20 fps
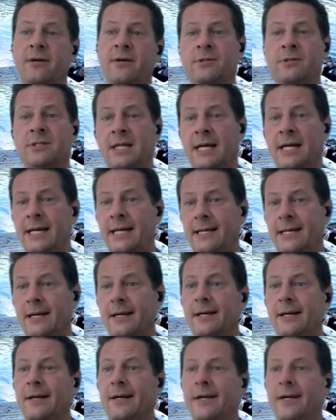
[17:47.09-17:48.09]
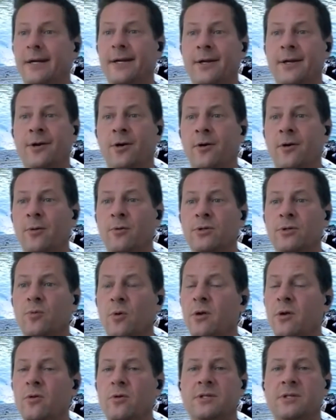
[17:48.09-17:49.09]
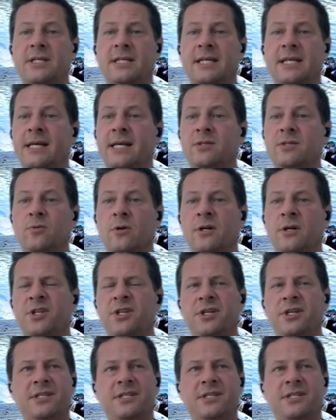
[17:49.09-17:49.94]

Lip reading: It was like, it was one of those things where